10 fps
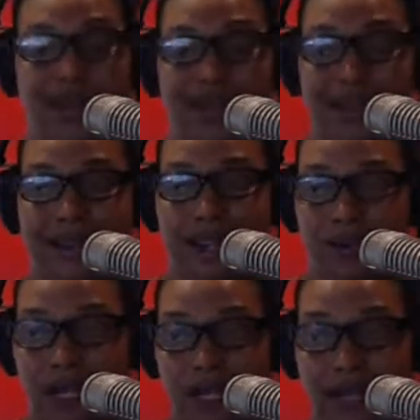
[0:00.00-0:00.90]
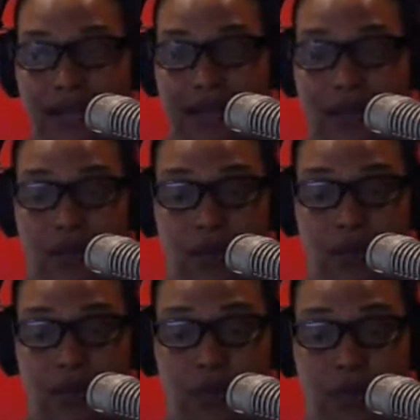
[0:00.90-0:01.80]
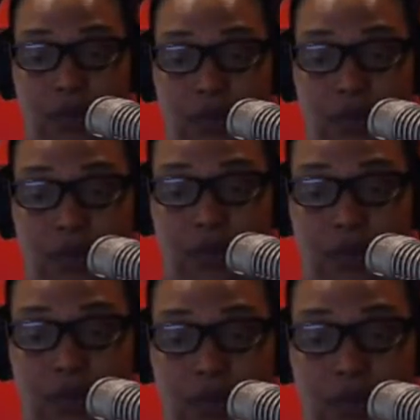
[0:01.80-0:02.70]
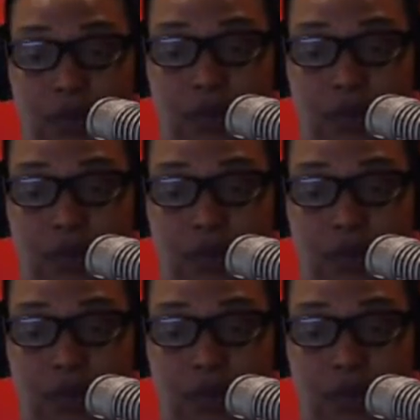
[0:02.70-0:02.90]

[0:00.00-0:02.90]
in, now you realize, oh, well, I said that,